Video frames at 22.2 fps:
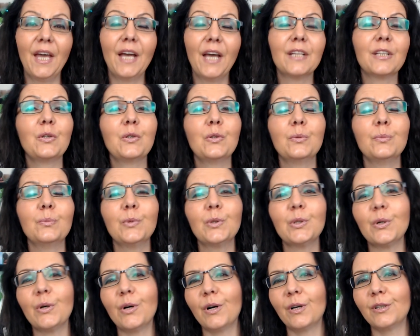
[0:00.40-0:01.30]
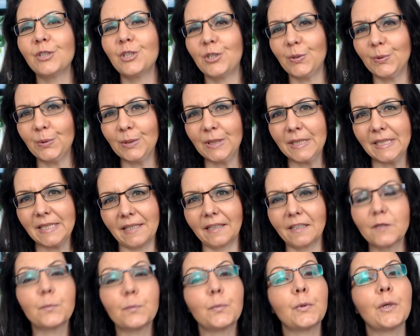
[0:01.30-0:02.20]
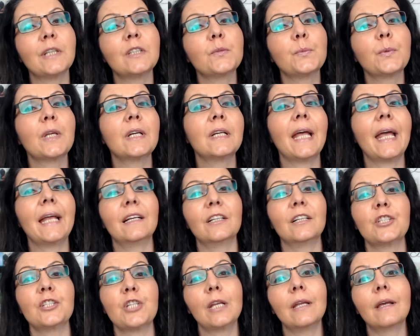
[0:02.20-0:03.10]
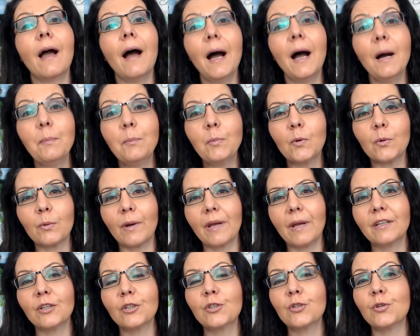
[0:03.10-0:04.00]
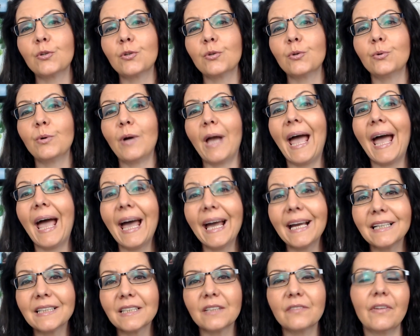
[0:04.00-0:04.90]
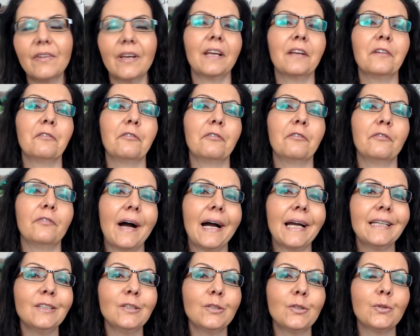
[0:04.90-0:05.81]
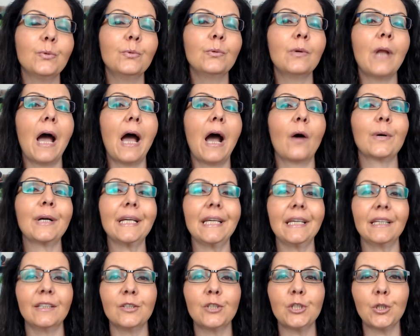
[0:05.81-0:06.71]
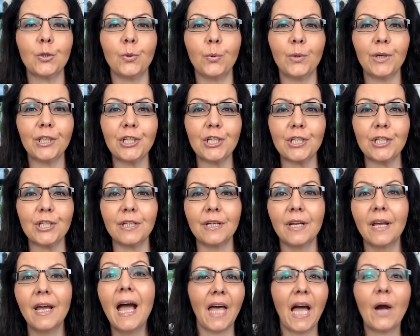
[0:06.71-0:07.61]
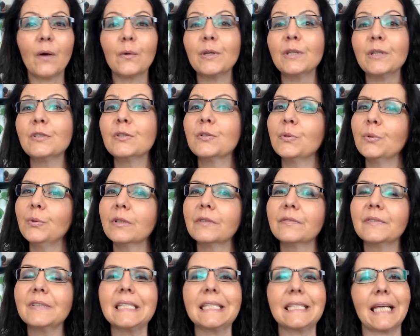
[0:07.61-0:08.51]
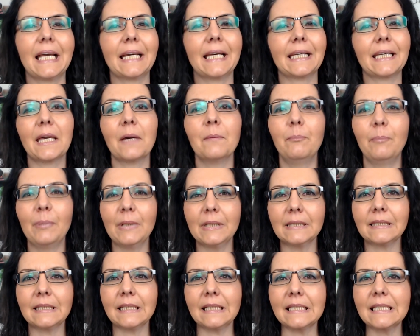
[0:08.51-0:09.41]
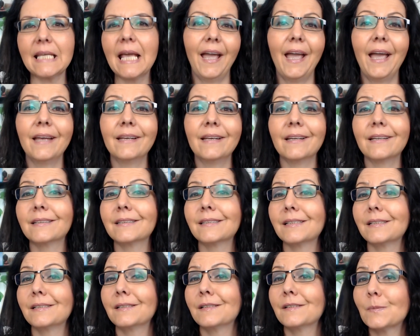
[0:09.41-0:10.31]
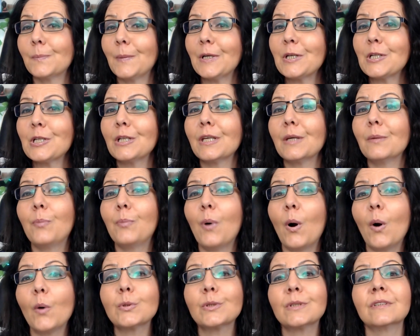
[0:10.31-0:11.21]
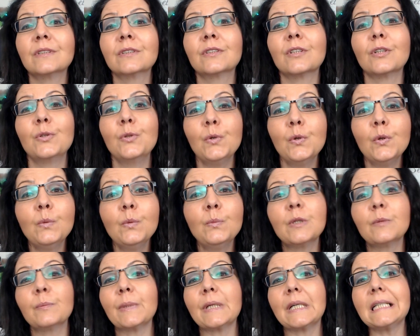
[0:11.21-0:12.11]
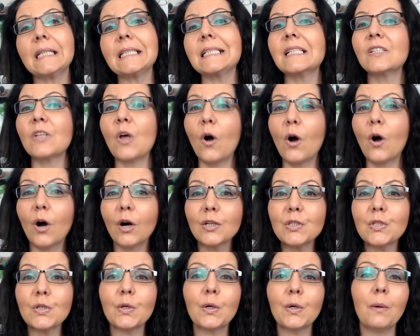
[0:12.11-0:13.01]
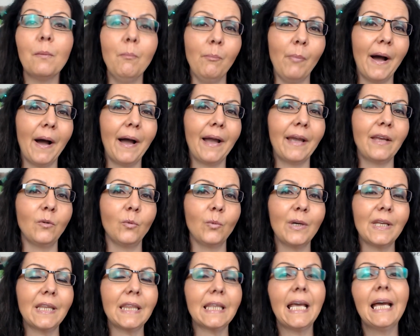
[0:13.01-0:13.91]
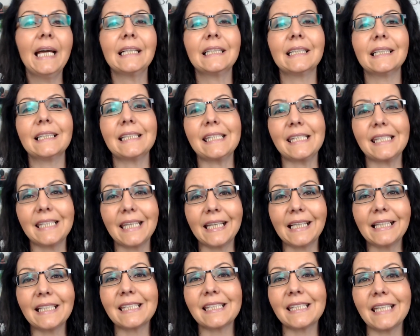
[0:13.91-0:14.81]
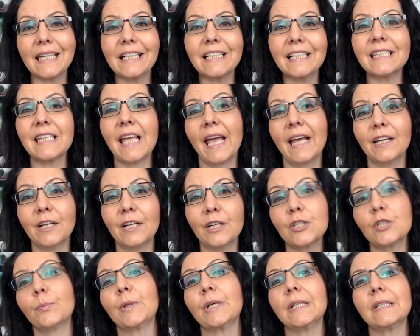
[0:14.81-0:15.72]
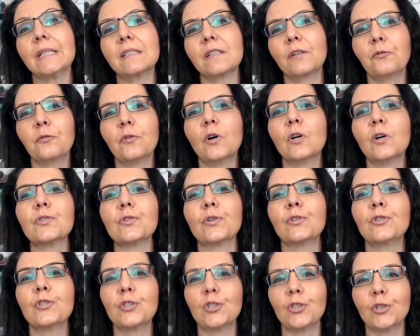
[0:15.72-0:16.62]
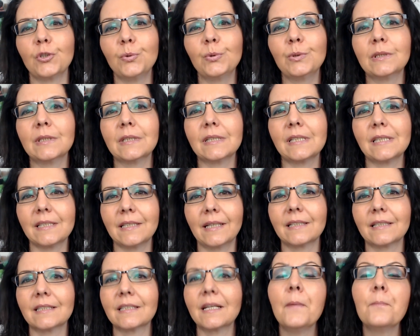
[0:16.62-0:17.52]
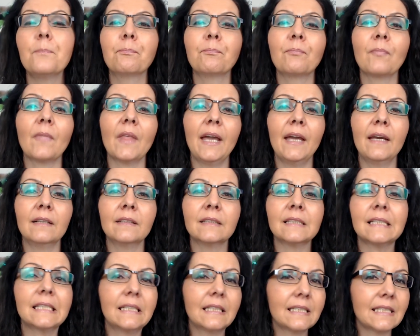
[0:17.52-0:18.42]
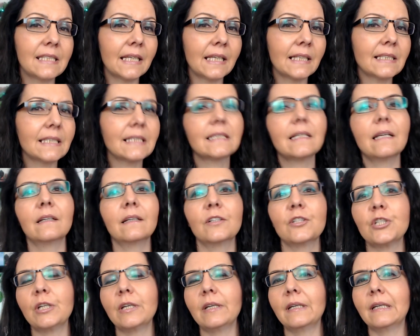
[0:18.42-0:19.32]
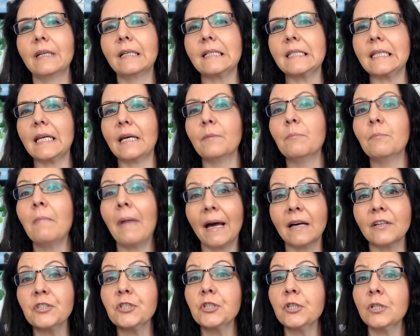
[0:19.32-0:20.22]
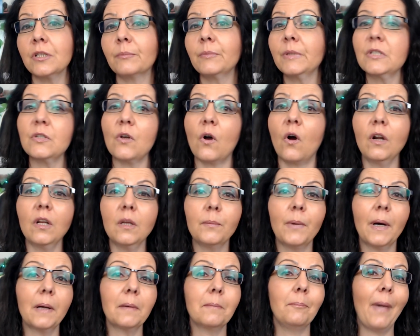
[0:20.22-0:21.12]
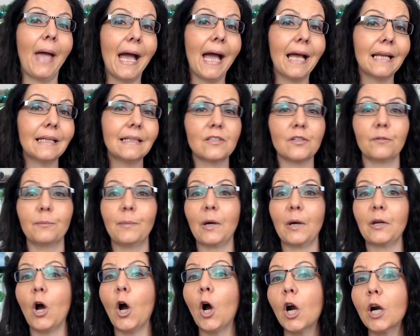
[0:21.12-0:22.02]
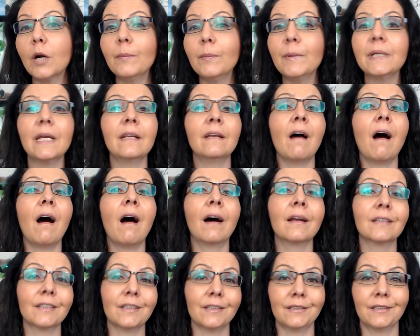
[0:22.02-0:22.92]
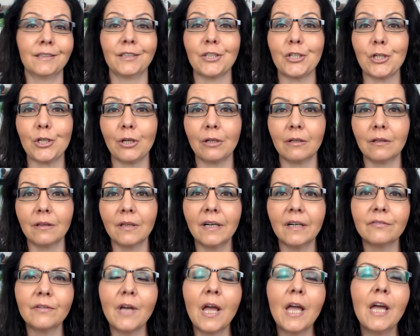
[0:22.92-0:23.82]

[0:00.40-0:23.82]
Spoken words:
The new moon on June the 6th brings with it an energetic upgrade to activate and fine-tune our intuition, our intuitive and psychic abilities. And it is an especially potent new moon because it's also combined with the 6-6 energy because it falls on June the 6th. And the 6-6 energy is a master number. It's all about balance, about harmony and unconditional love.